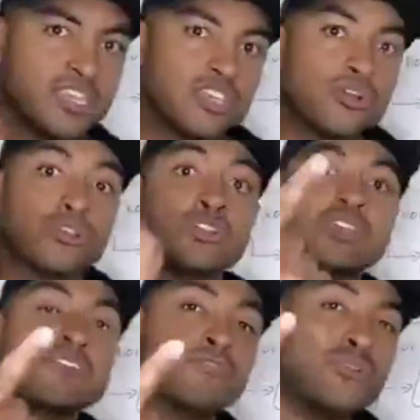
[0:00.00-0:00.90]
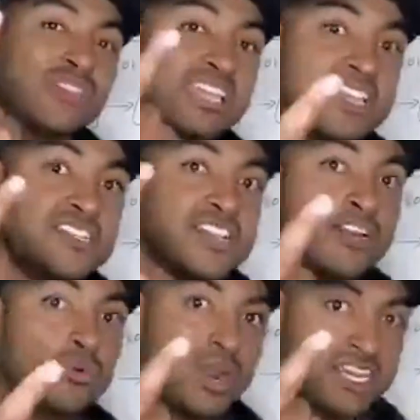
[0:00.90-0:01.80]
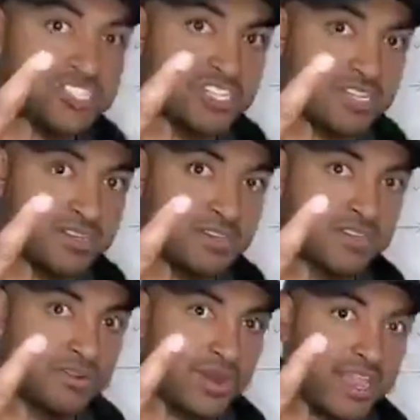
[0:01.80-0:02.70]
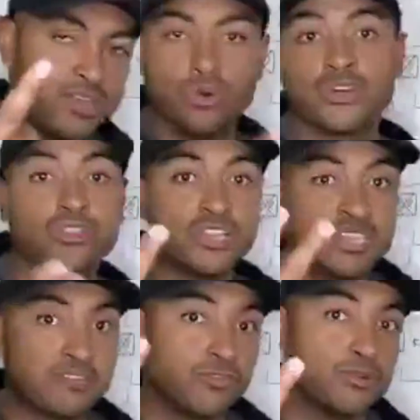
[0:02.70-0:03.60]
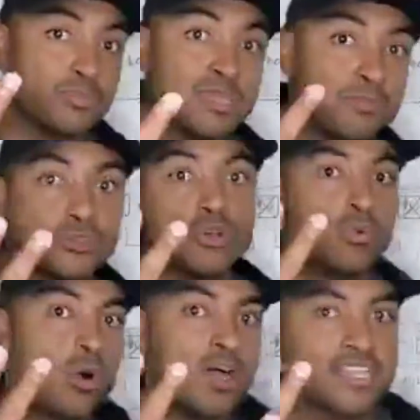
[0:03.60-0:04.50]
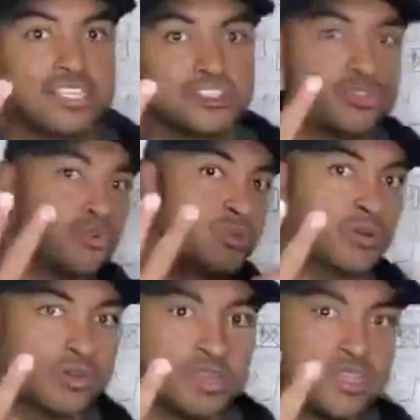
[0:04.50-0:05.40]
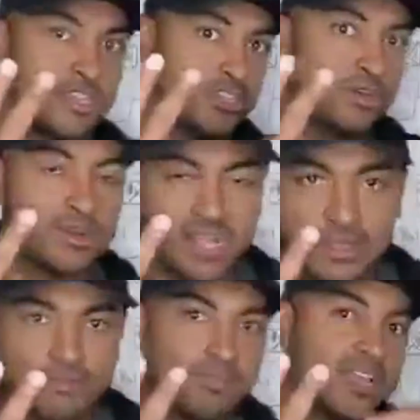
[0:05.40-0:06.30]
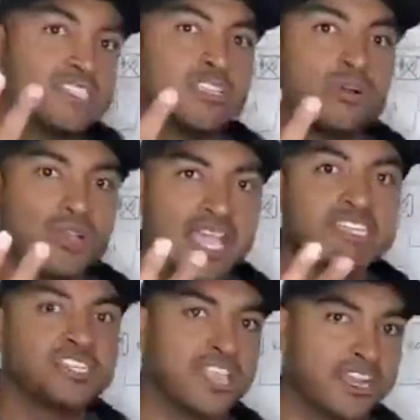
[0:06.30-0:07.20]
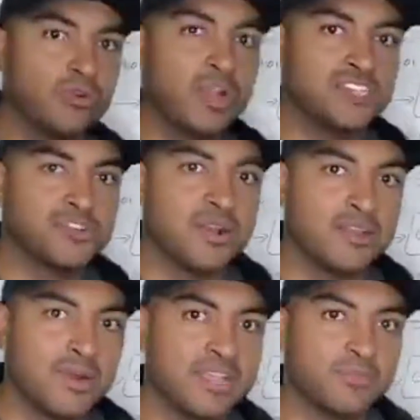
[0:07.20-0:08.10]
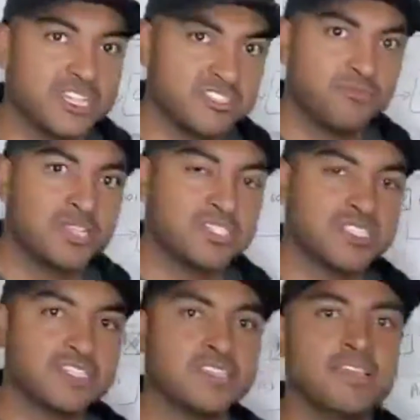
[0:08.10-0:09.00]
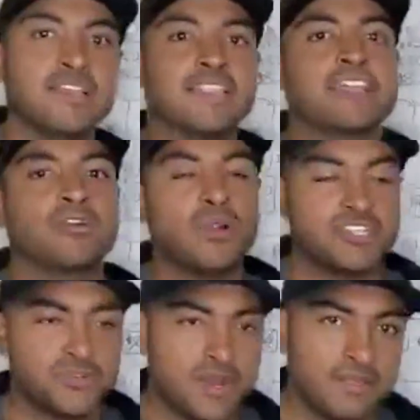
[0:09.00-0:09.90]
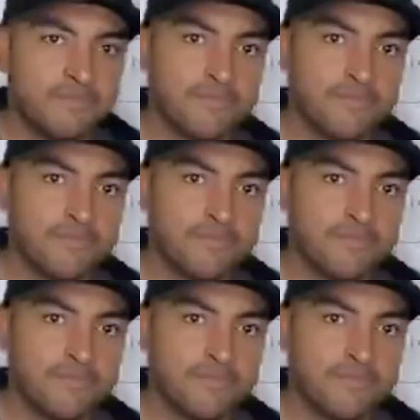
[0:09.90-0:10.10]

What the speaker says: you're looking for lead generation, right, or you're looking for people to walk into your place of location, like a restaurant, right, place of business like a restaurant.